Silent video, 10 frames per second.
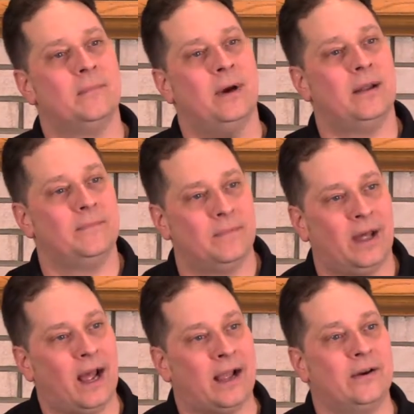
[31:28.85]
But,
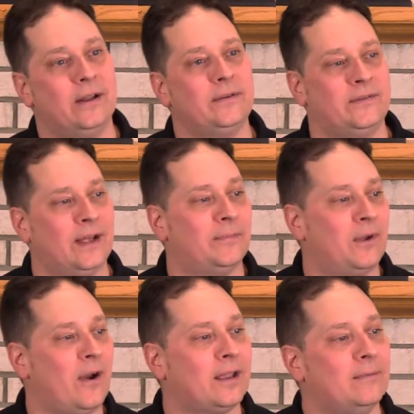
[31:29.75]
but I couldn't stop
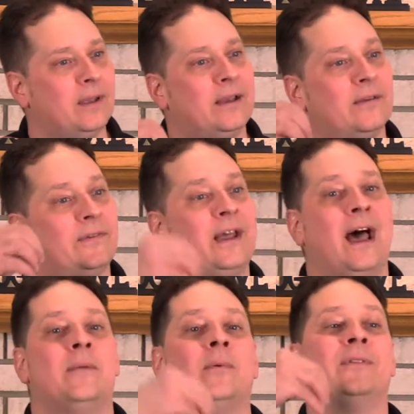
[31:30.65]
talking because
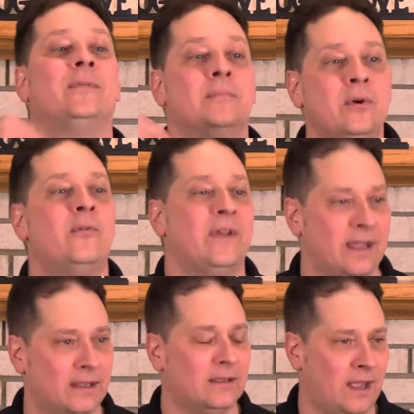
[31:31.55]
God was moving.